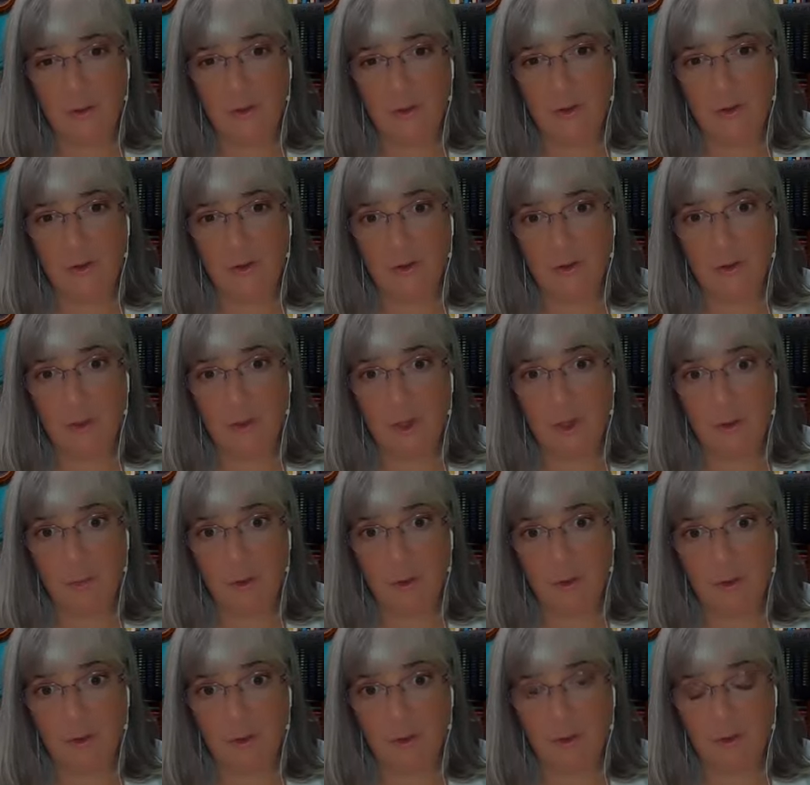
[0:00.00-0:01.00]
and
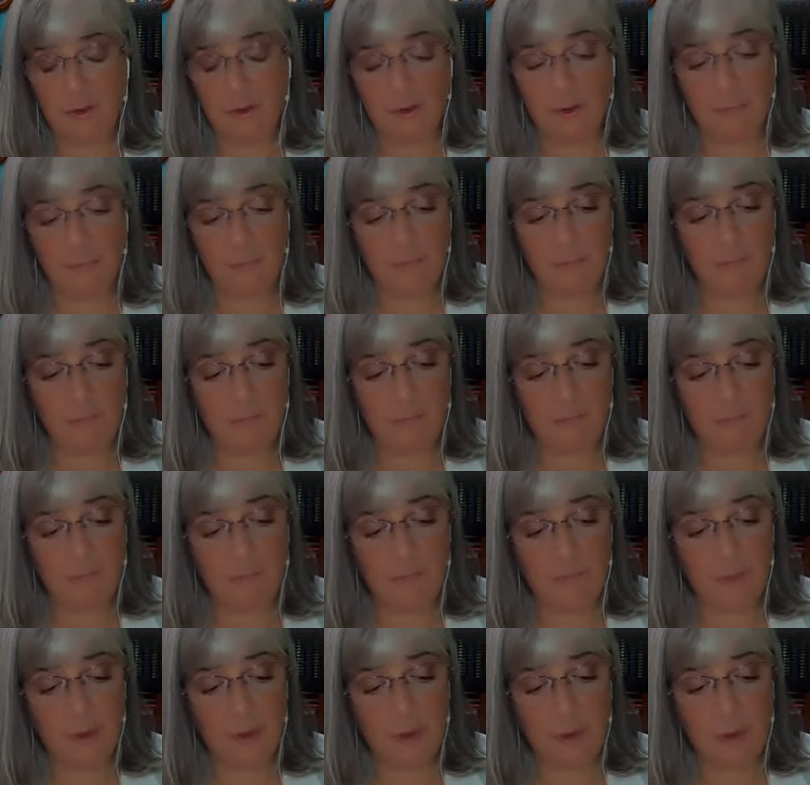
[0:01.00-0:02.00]
snobbish
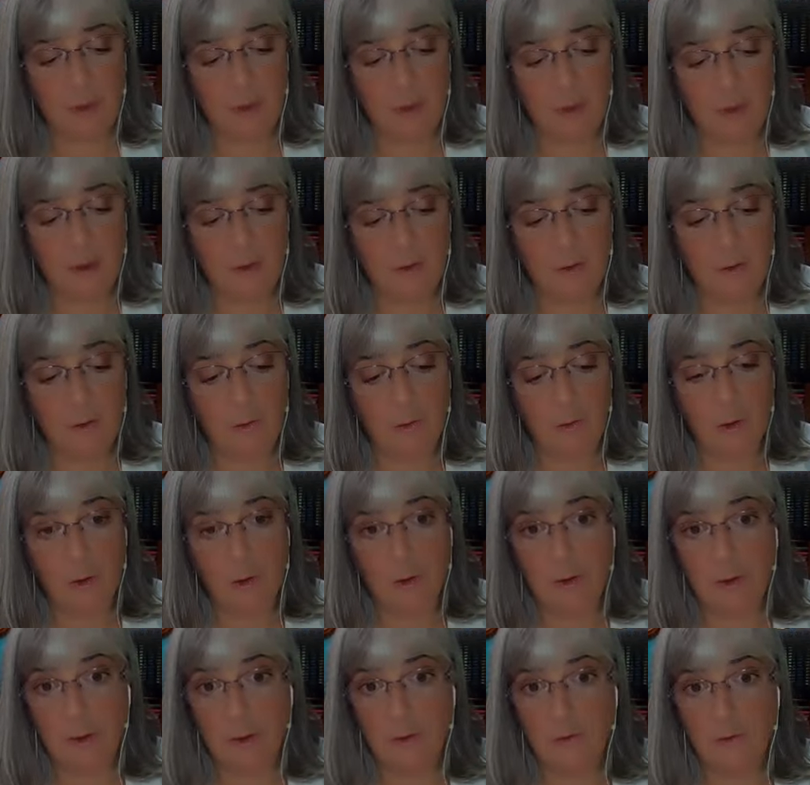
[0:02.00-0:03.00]

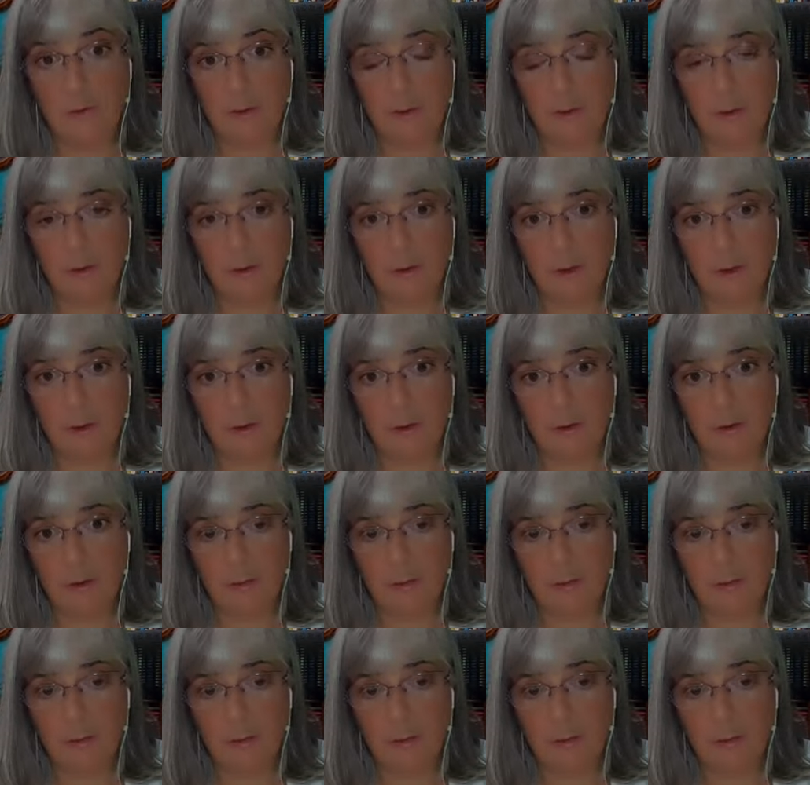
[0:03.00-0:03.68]
or eccentric.